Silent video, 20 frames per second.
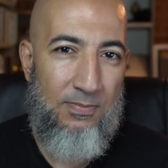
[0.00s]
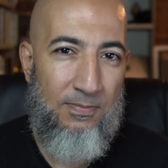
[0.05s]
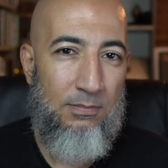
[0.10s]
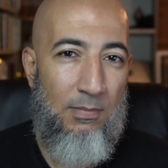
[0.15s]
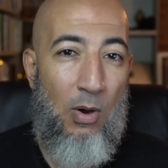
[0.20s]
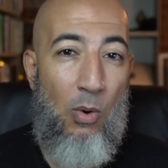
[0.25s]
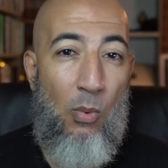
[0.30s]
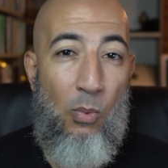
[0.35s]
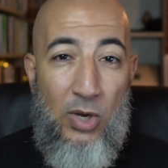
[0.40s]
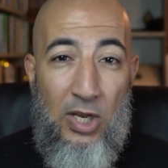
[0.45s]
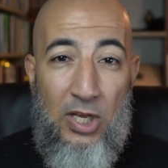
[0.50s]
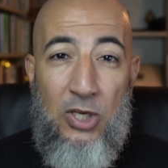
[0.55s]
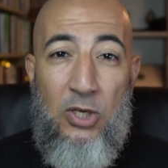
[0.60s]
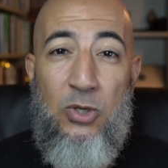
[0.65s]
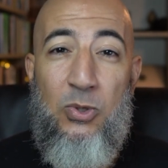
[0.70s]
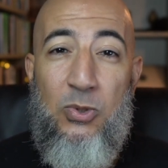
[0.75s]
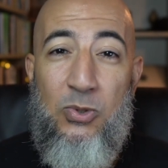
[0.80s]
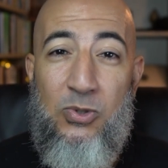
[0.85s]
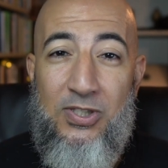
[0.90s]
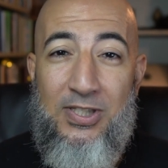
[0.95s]
But will
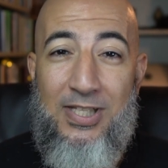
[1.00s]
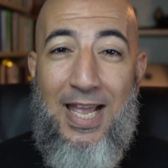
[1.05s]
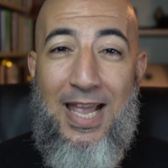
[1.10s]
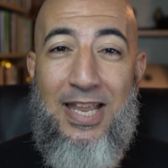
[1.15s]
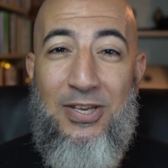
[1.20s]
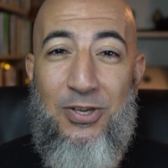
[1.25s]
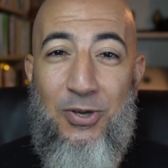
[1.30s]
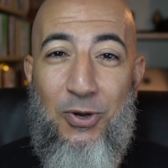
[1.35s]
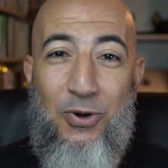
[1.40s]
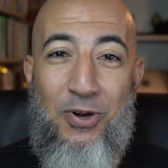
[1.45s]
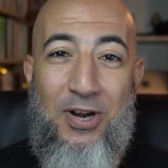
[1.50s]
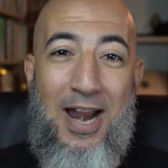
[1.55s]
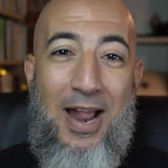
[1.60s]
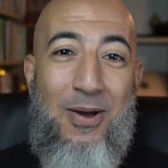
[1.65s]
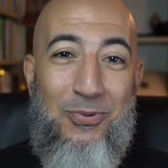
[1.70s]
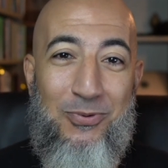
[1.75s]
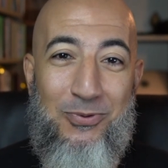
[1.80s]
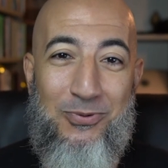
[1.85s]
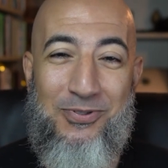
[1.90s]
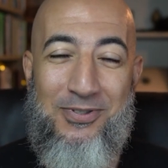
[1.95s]
you stand your
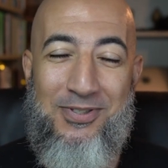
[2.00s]
ground?